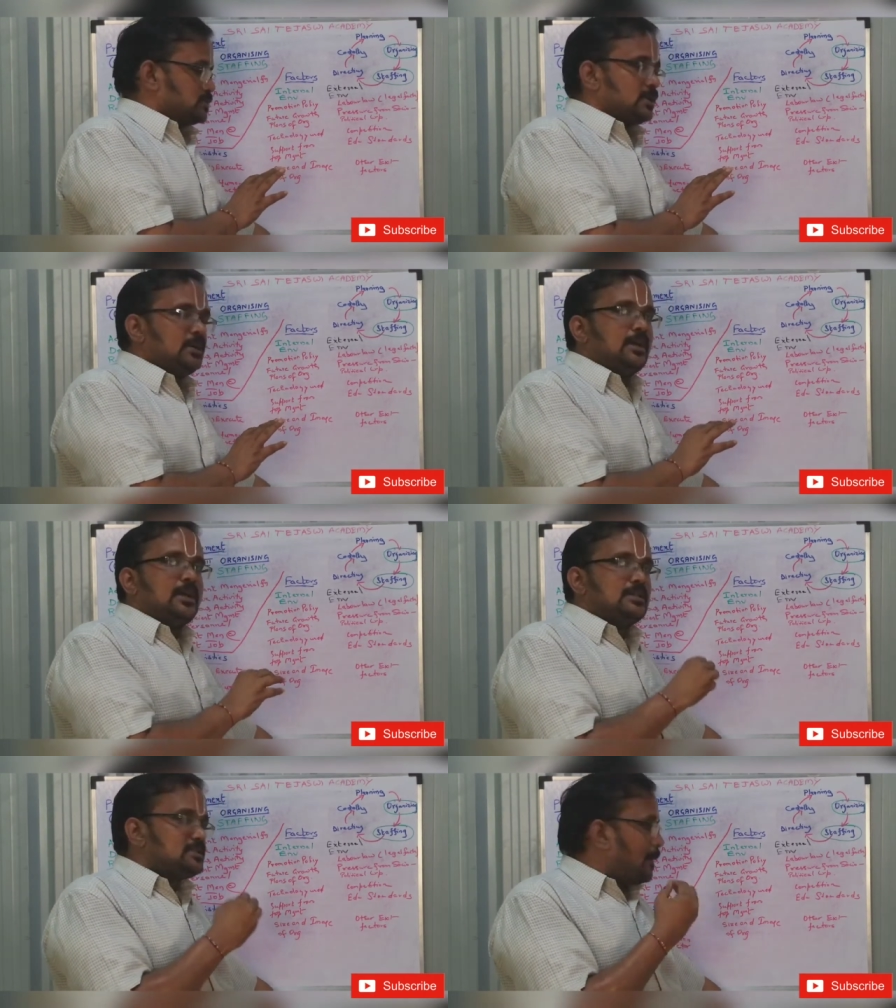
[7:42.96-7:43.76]
used.
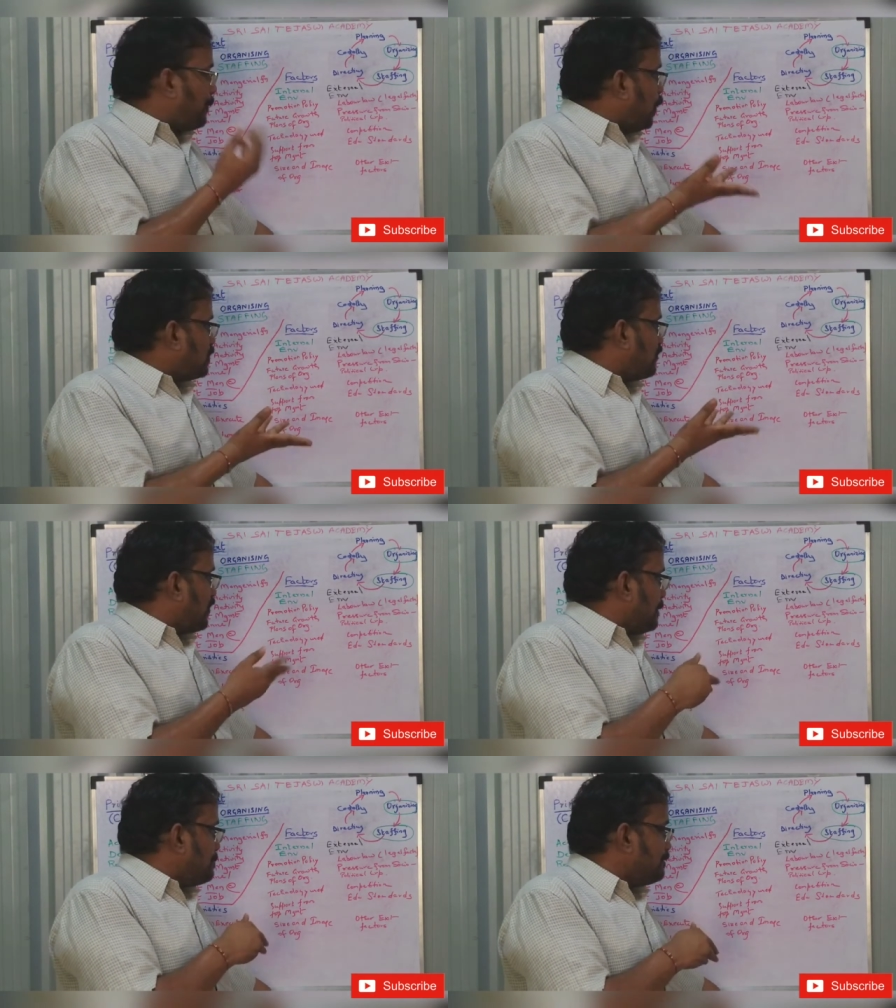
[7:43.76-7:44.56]
Support
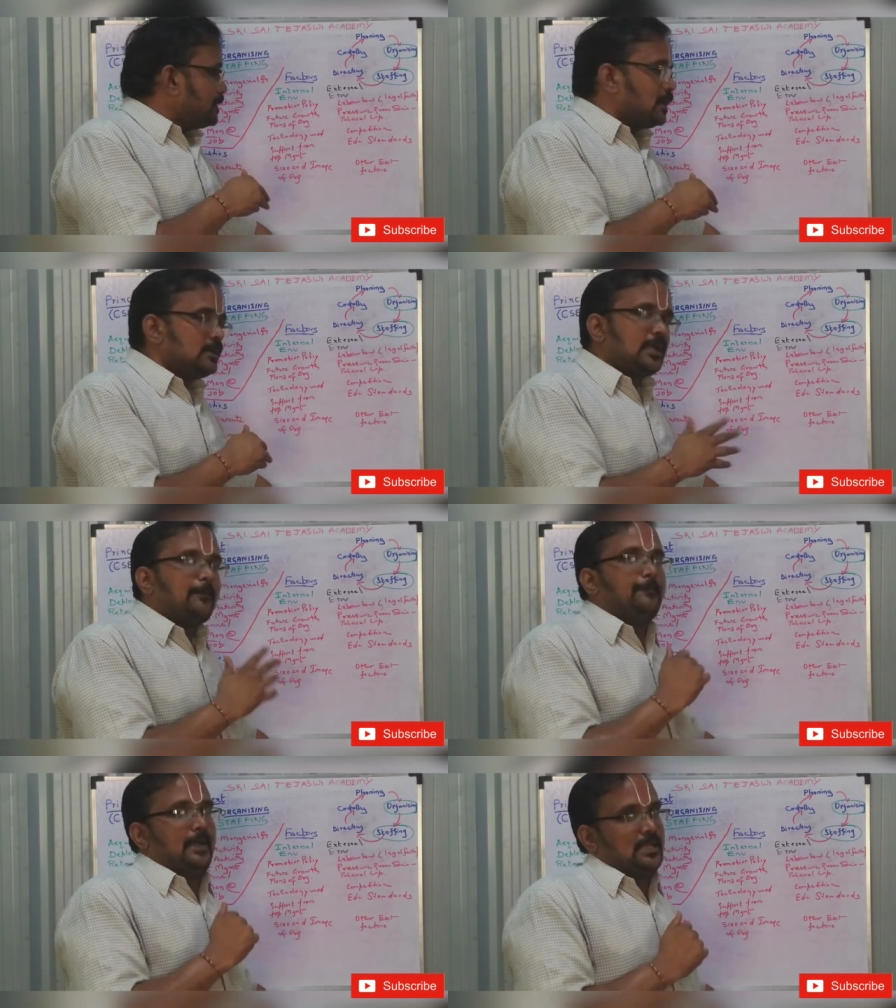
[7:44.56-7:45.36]
from
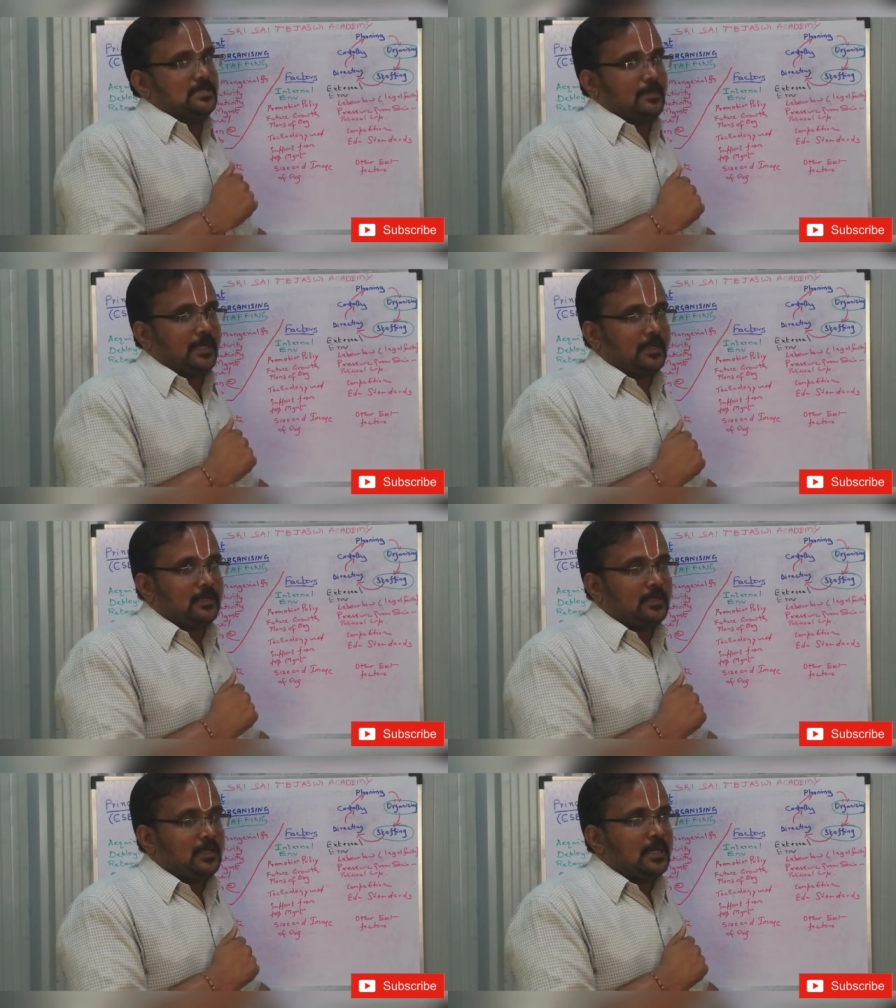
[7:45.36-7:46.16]
top management.
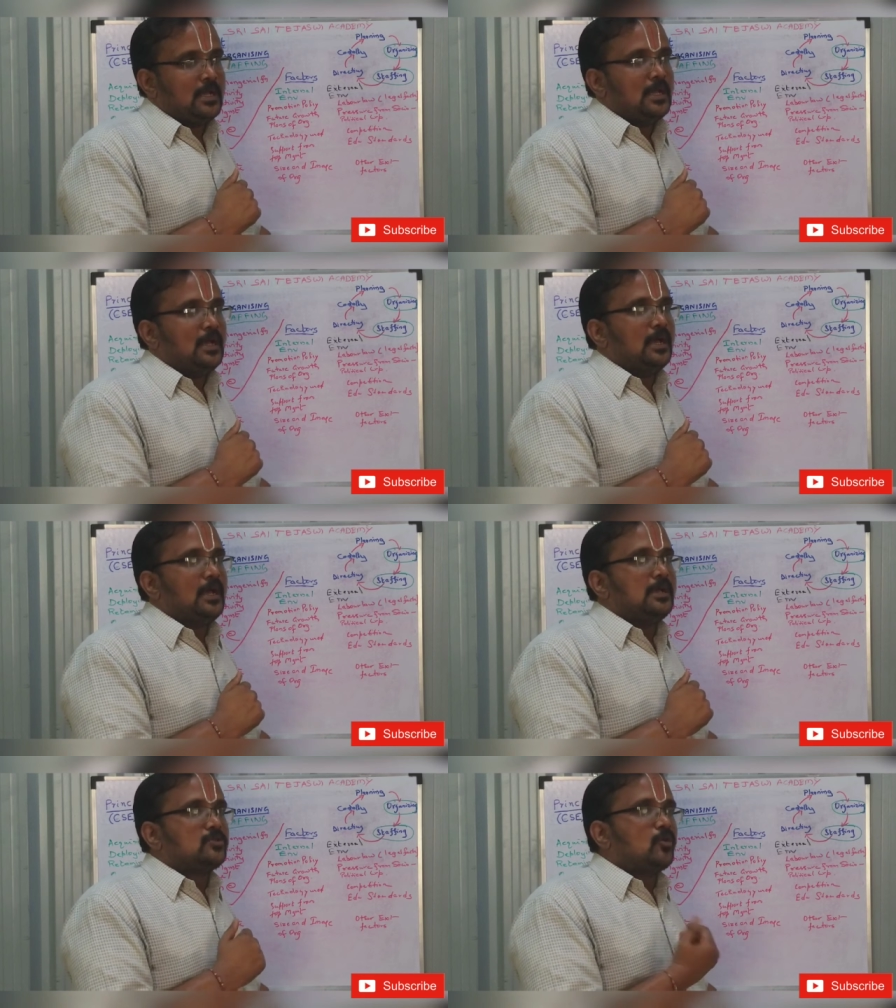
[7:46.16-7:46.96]

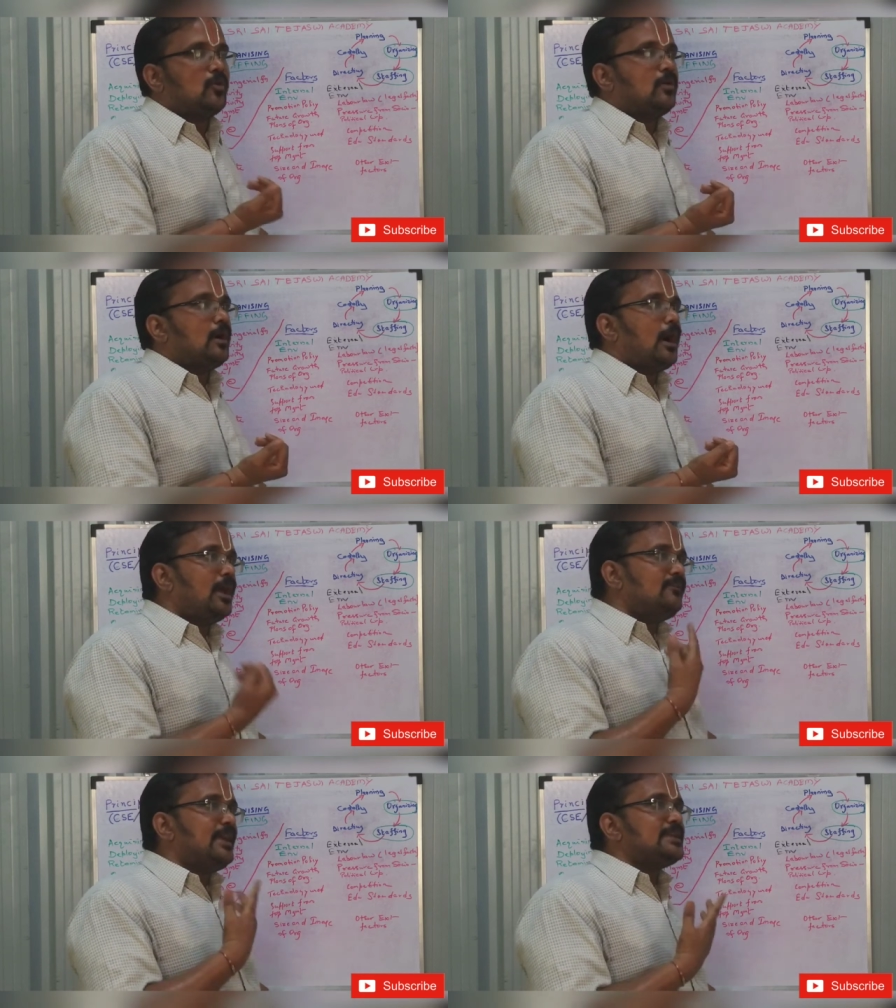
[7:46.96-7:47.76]
So
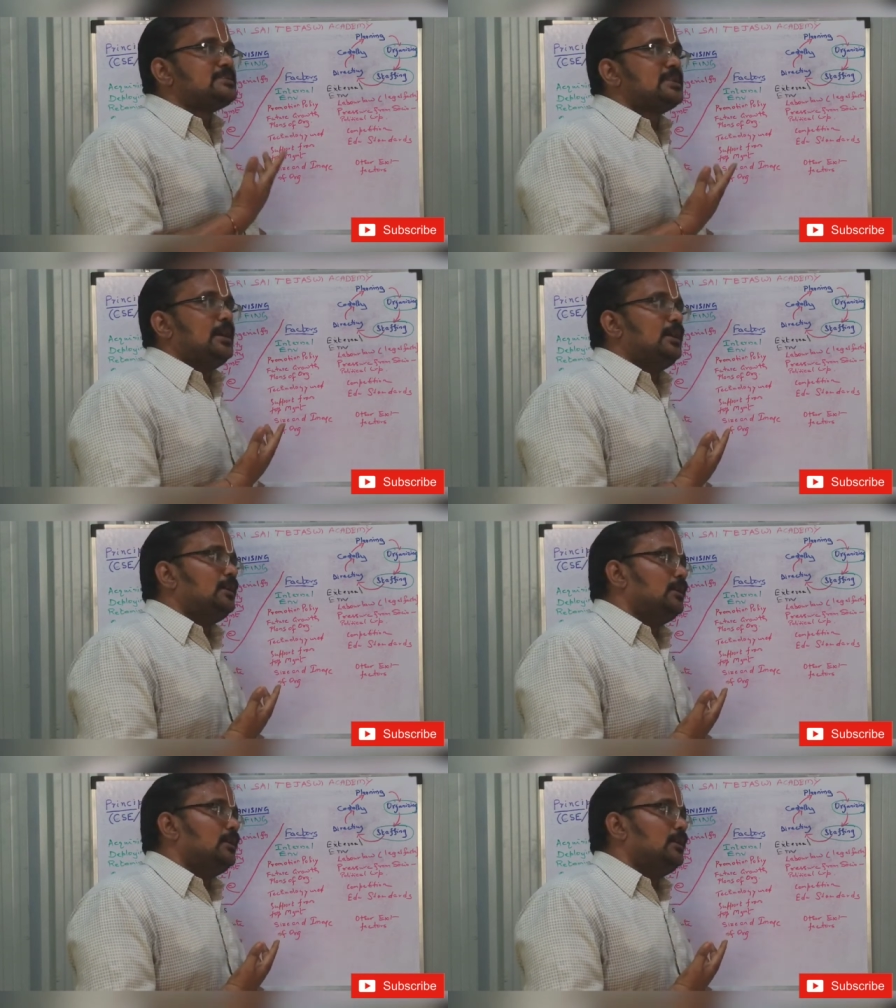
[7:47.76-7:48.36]
always